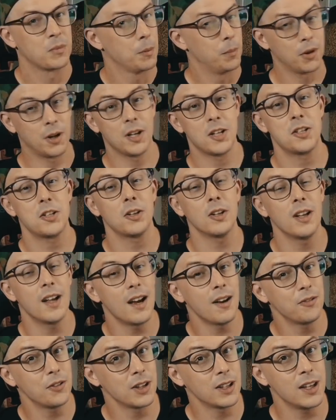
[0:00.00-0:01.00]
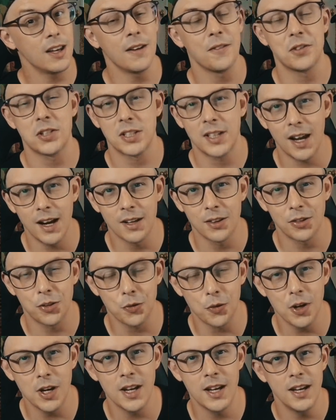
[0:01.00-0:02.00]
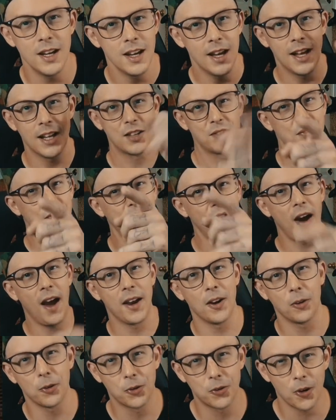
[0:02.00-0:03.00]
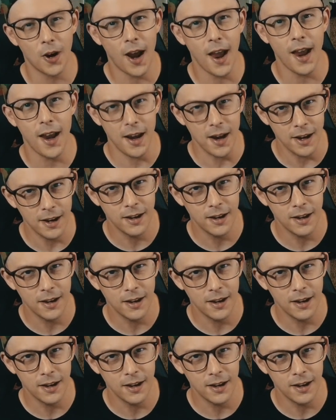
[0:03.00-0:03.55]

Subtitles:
But I still have to give Skate 3 its final grade.